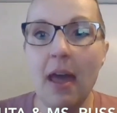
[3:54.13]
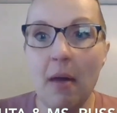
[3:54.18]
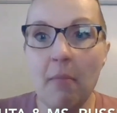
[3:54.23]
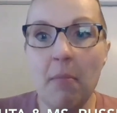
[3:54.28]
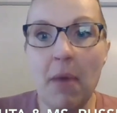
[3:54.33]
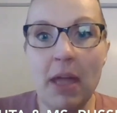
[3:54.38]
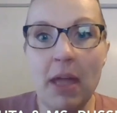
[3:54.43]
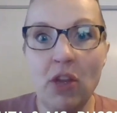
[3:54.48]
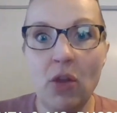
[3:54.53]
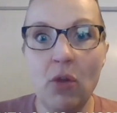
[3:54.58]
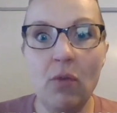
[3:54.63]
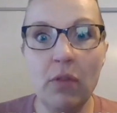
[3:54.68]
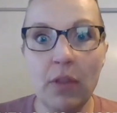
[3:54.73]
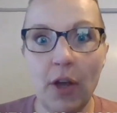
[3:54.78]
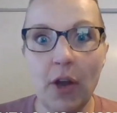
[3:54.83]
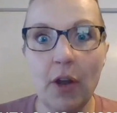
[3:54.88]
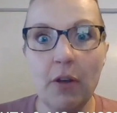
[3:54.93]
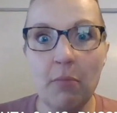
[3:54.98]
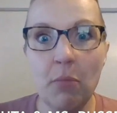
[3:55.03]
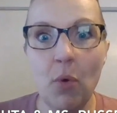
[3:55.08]
um, and you
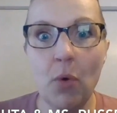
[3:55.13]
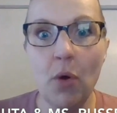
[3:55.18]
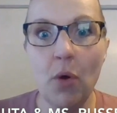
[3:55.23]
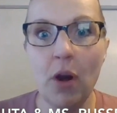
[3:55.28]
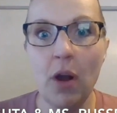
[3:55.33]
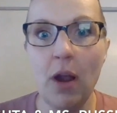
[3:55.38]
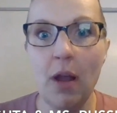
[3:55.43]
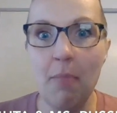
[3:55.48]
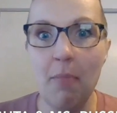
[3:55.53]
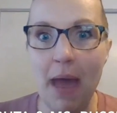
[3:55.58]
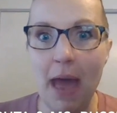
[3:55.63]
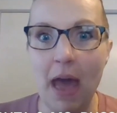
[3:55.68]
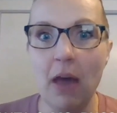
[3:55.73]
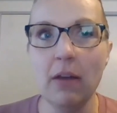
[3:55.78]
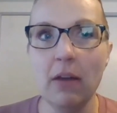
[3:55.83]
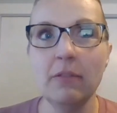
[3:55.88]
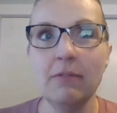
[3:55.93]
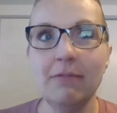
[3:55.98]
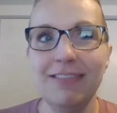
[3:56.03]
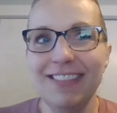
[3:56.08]
learn more
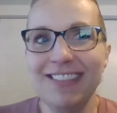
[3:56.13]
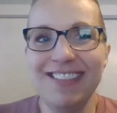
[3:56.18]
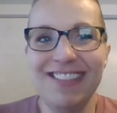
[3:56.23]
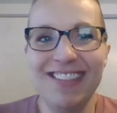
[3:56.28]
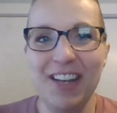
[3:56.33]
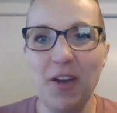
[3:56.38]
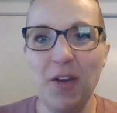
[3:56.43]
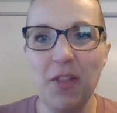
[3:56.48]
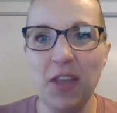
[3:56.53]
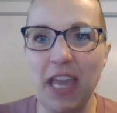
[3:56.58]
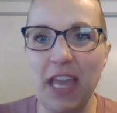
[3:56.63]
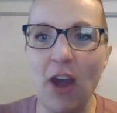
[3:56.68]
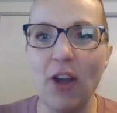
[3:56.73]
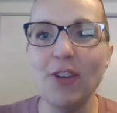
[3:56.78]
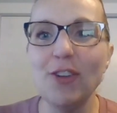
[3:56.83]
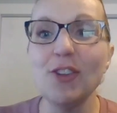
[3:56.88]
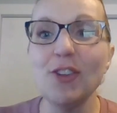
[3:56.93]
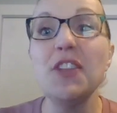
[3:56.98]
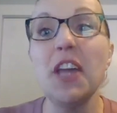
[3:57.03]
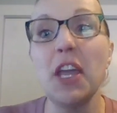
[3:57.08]
about just you know the
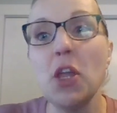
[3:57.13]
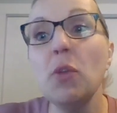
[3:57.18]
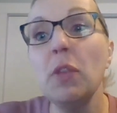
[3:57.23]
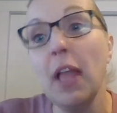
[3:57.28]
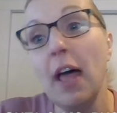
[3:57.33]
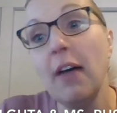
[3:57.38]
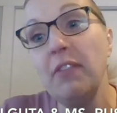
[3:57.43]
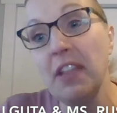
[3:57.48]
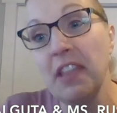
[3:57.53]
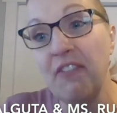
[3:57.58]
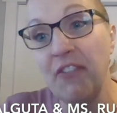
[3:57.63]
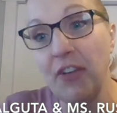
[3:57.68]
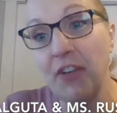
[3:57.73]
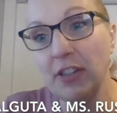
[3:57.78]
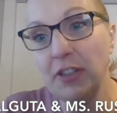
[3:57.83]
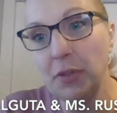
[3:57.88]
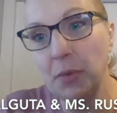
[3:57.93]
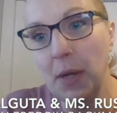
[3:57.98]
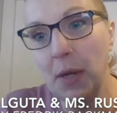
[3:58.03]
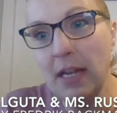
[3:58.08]
characters that you loved in the
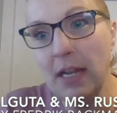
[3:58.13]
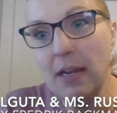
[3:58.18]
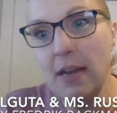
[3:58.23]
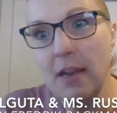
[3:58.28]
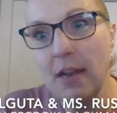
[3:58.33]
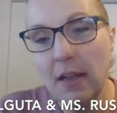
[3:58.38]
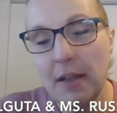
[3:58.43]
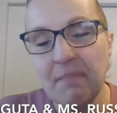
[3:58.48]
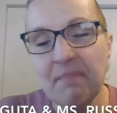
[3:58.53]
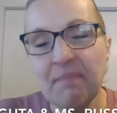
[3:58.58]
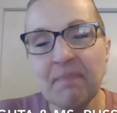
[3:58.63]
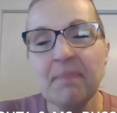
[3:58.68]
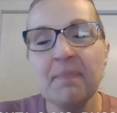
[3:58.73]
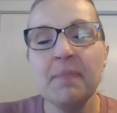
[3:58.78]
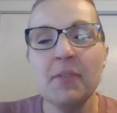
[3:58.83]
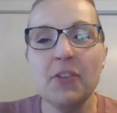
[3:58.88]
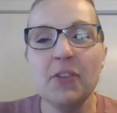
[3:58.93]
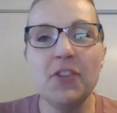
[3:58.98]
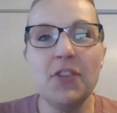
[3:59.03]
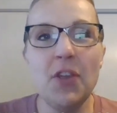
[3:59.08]
first one.
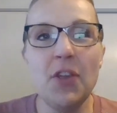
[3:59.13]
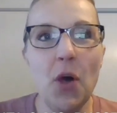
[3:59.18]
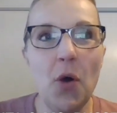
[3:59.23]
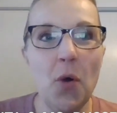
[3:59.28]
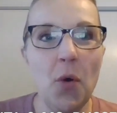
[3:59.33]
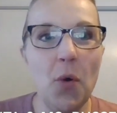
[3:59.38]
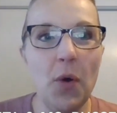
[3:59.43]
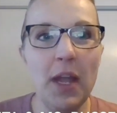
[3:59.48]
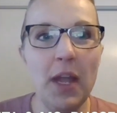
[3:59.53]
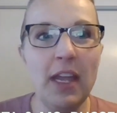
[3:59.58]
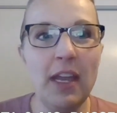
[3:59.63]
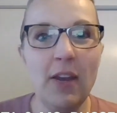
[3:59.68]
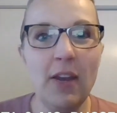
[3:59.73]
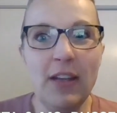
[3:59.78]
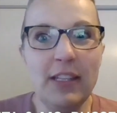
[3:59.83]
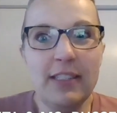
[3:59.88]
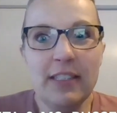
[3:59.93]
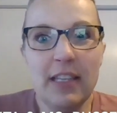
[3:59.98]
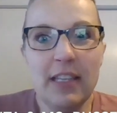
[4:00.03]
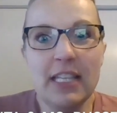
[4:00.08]
So you know
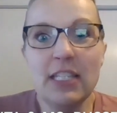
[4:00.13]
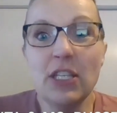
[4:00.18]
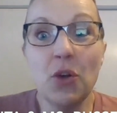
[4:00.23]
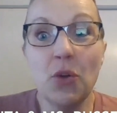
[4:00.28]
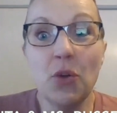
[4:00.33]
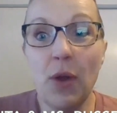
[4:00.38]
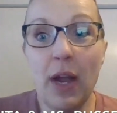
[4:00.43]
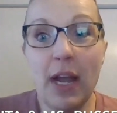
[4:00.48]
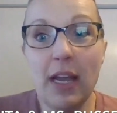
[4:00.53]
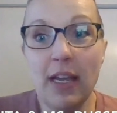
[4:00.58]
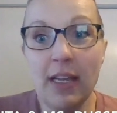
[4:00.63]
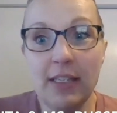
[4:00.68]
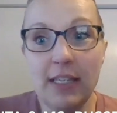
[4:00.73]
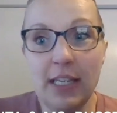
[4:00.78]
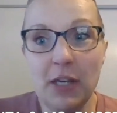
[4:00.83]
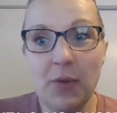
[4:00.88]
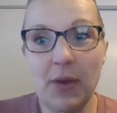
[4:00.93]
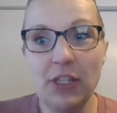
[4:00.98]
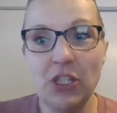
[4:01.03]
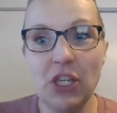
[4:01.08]
it's a great
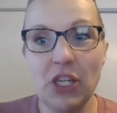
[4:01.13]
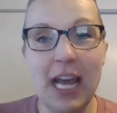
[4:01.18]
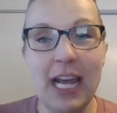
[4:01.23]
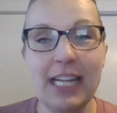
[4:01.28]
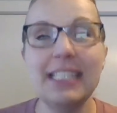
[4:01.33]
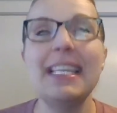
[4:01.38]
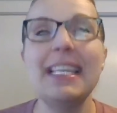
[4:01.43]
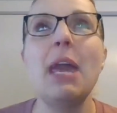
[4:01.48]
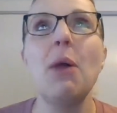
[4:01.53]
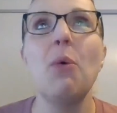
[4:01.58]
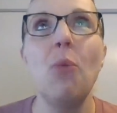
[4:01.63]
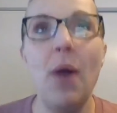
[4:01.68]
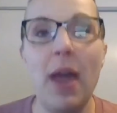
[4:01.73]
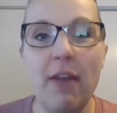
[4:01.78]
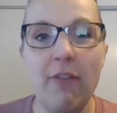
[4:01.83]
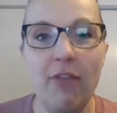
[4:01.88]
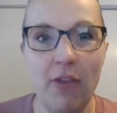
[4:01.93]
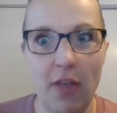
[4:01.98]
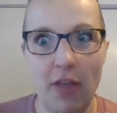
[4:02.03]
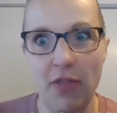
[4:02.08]
continuation. I just can't
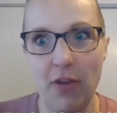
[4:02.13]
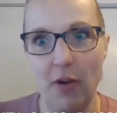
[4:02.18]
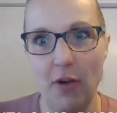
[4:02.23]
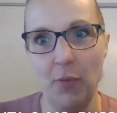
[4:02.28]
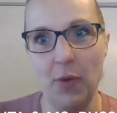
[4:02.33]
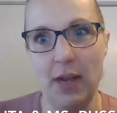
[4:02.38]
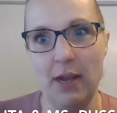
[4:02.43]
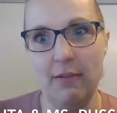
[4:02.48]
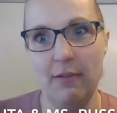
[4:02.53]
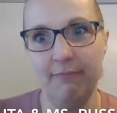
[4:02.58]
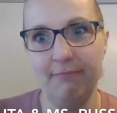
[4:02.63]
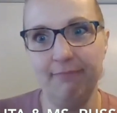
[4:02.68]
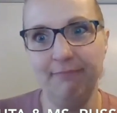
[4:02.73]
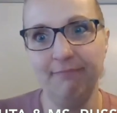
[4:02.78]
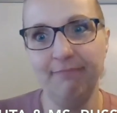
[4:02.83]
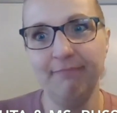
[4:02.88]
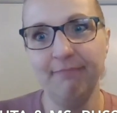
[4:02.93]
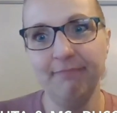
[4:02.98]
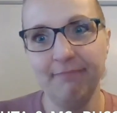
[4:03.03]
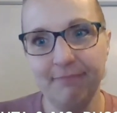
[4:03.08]
wait for the third one.
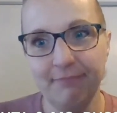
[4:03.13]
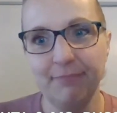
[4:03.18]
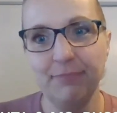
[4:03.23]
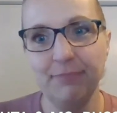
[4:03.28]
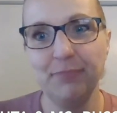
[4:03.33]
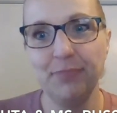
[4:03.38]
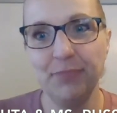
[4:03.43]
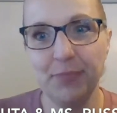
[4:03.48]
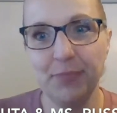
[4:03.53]
Oh,